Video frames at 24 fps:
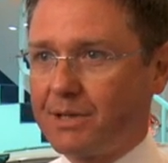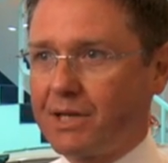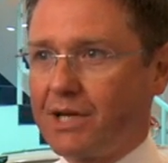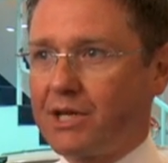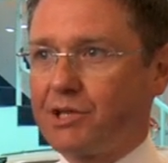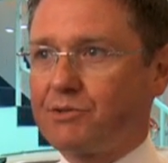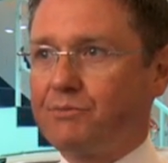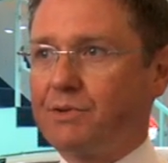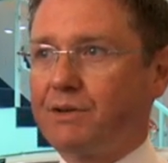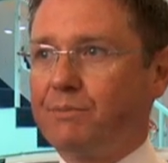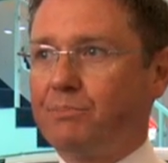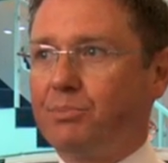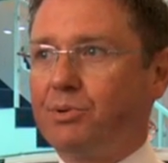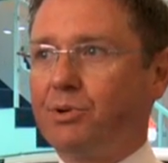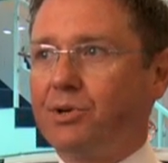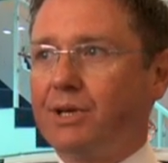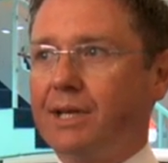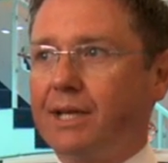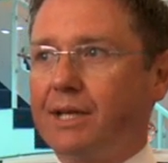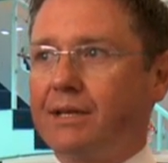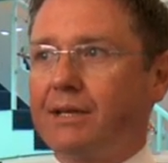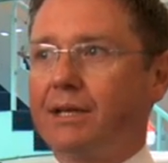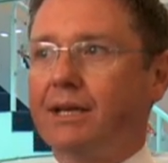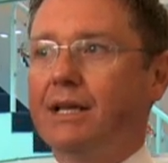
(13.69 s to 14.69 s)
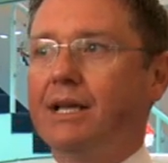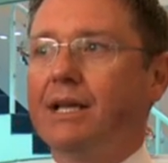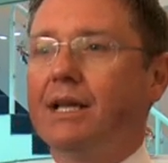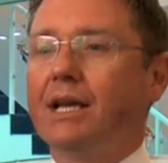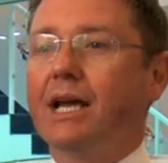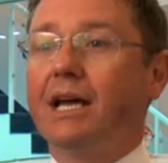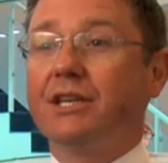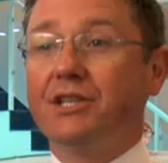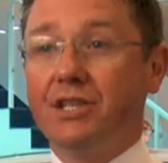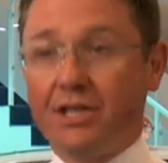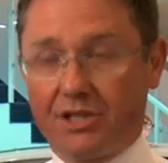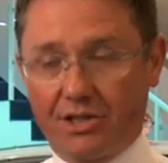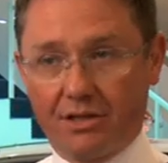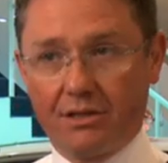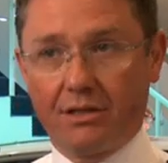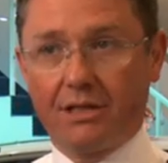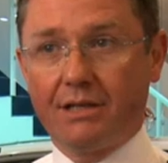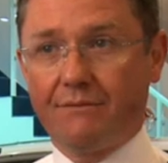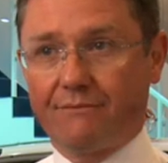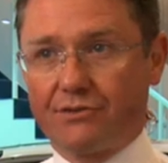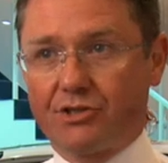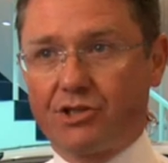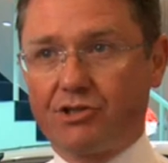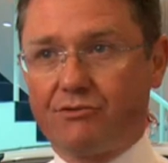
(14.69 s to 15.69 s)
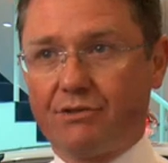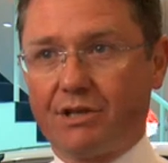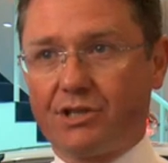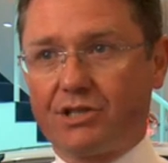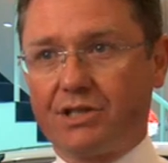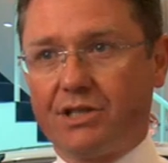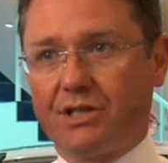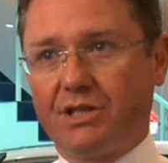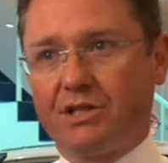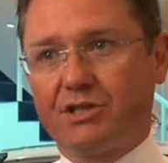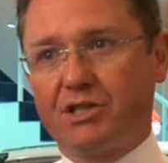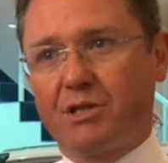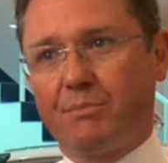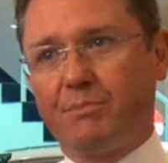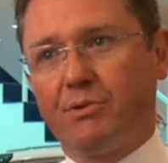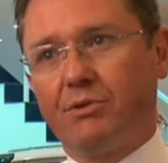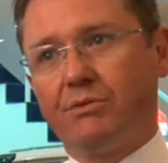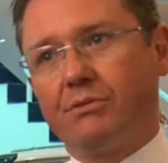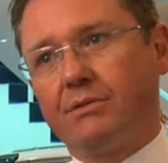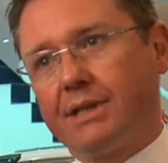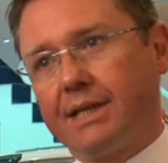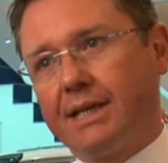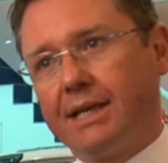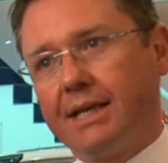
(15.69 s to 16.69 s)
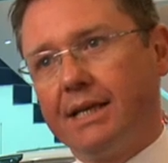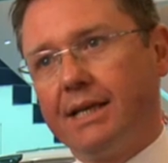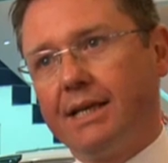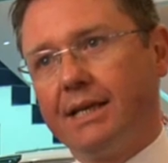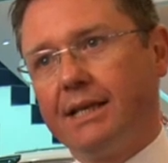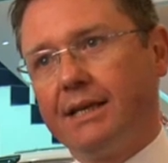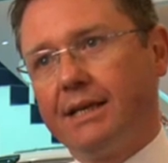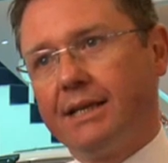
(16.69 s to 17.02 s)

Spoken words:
because we've put in additional infrastructure to support the